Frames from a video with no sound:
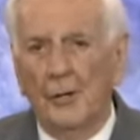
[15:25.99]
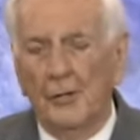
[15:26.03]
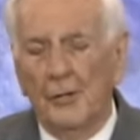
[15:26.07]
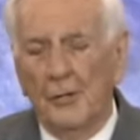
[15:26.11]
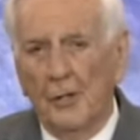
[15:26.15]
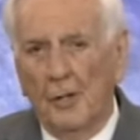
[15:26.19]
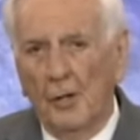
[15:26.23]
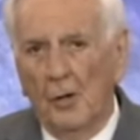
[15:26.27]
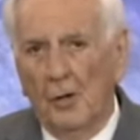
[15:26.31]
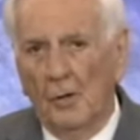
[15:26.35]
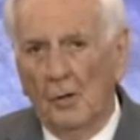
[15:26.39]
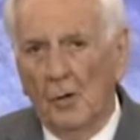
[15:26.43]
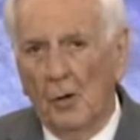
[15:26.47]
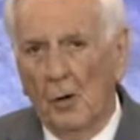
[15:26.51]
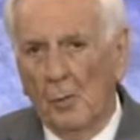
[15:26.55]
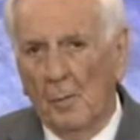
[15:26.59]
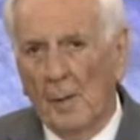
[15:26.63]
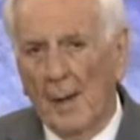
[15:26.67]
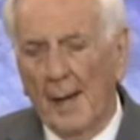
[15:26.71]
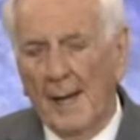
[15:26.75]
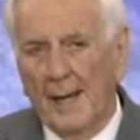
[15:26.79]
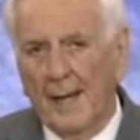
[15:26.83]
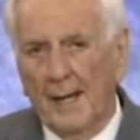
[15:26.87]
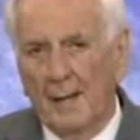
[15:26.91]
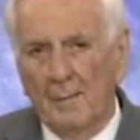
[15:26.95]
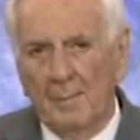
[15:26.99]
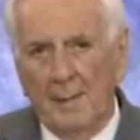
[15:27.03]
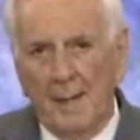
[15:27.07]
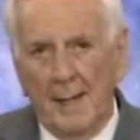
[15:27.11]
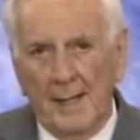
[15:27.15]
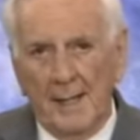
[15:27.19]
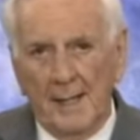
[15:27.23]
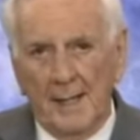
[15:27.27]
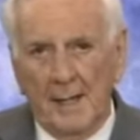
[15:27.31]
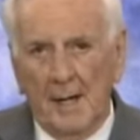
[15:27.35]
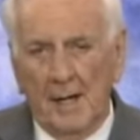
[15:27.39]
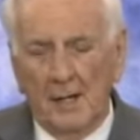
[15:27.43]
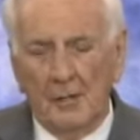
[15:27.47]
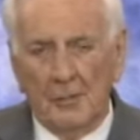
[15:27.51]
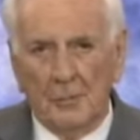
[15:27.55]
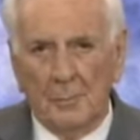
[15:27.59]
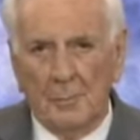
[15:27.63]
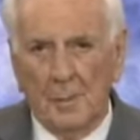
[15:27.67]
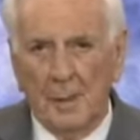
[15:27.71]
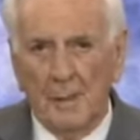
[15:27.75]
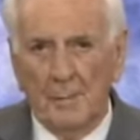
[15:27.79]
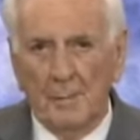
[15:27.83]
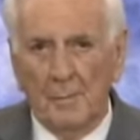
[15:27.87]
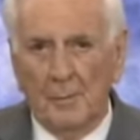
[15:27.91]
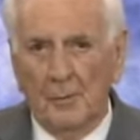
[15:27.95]
Are you going to go back and make
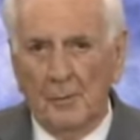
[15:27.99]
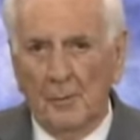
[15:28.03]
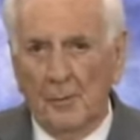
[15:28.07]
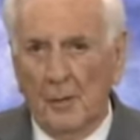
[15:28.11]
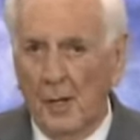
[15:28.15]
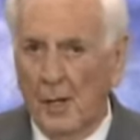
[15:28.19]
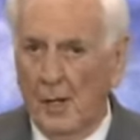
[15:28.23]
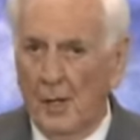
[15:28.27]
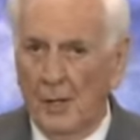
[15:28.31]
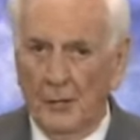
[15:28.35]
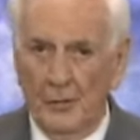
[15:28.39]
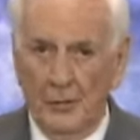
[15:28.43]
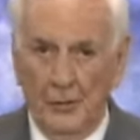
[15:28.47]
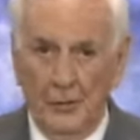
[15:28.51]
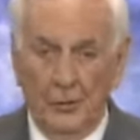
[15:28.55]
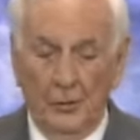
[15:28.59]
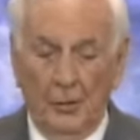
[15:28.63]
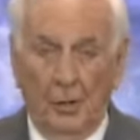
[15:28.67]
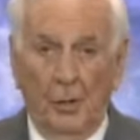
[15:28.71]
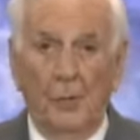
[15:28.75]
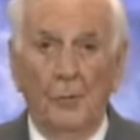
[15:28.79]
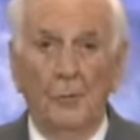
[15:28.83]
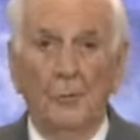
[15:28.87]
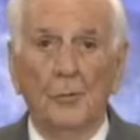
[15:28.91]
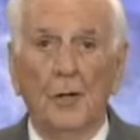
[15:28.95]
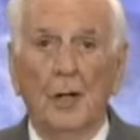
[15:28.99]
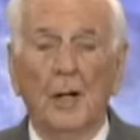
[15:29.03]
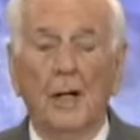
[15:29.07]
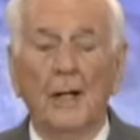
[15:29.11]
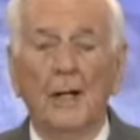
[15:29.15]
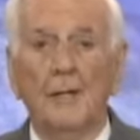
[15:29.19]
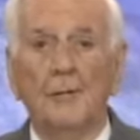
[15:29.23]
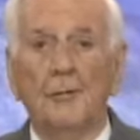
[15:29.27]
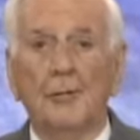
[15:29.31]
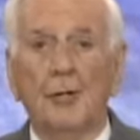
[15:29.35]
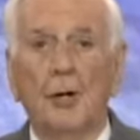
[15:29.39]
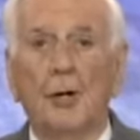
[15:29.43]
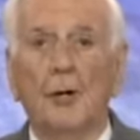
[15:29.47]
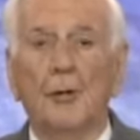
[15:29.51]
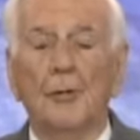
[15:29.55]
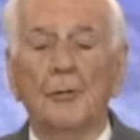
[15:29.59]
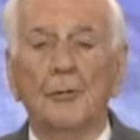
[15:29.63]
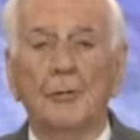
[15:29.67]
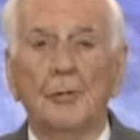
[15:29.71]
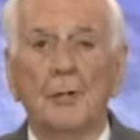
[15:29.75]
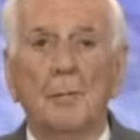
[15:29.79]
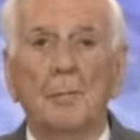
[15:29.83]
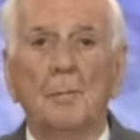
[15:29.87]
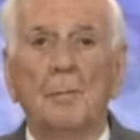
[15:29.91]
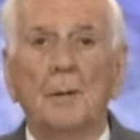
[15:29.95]
God's people your only
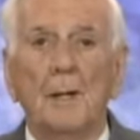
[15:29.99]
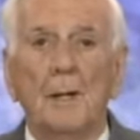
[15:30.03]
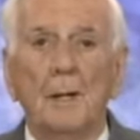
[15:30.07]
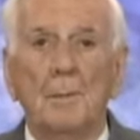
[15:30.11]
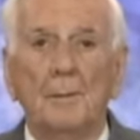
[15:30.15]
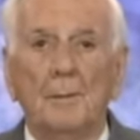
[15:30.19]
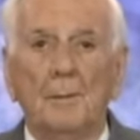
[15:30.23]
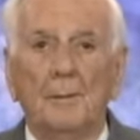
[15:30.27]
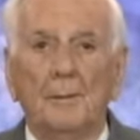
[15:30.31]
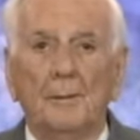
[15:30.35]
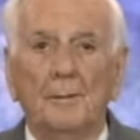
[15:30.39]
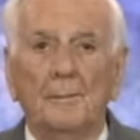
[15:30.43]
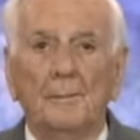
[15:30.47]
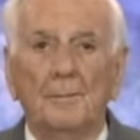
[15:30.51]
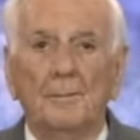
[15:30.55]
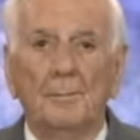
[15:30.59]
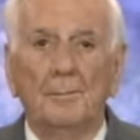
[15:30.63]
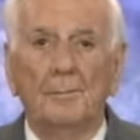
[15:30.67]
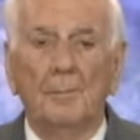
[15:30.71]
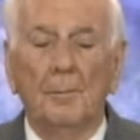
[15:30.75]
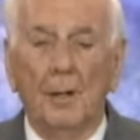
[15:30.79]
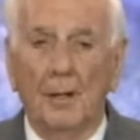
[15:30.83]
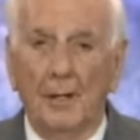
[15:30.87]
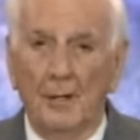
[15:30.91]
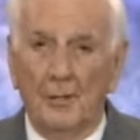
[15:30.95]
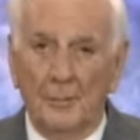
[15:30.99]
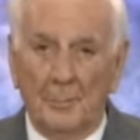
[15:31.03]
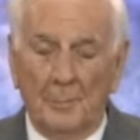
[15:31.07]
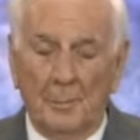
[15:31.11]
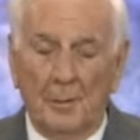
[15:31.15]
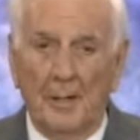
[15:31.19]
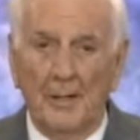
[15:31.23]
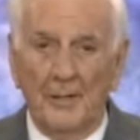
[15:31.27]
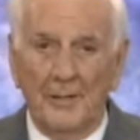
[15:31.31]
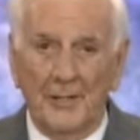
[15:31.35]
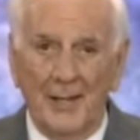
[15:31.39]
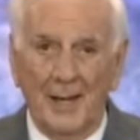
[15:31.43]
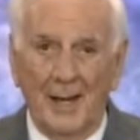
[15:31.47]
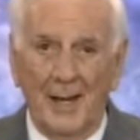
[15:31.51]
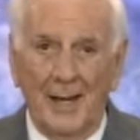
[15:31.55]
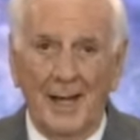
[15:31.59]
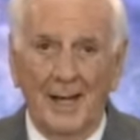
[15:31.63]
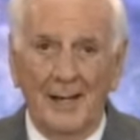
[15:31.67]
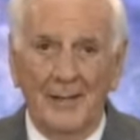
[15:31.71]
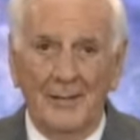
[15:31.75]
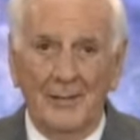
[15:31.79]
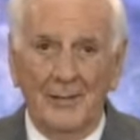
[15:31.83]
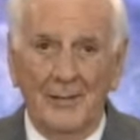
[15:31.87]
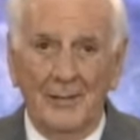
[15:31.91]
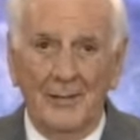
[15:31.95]
chosen people? plus
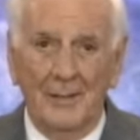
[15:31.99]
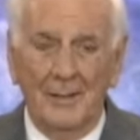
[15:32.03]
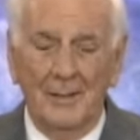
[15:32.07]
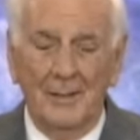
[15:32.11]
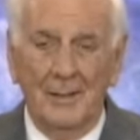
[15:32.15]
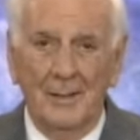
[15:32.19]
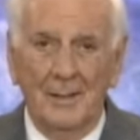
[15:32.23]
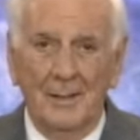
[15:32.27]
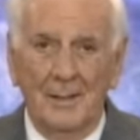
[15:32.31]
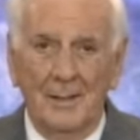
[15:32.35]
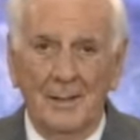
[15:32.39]
proselytes.